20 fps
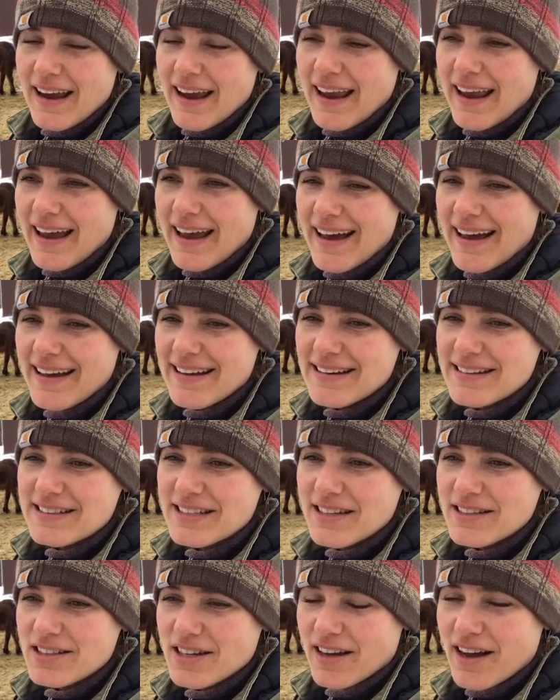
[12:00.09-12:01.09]

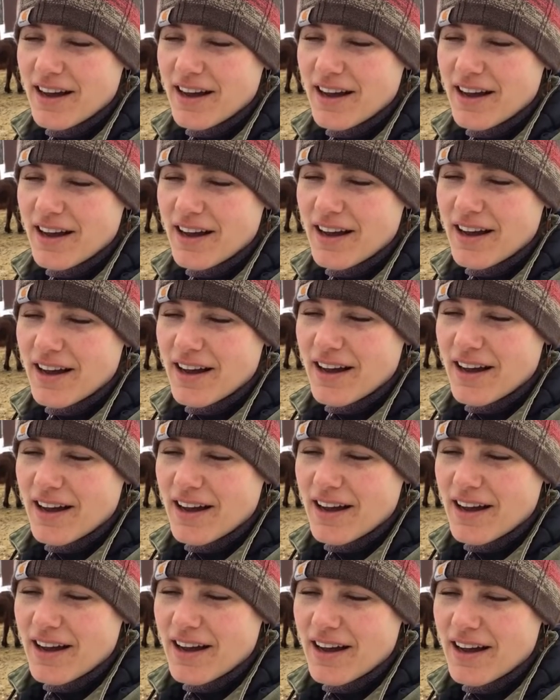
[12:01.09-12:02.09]
and to cover up
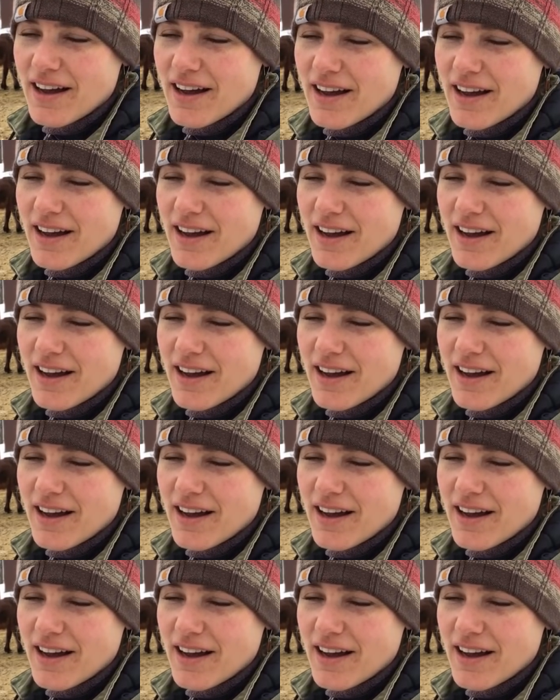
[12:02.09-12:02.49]
problems.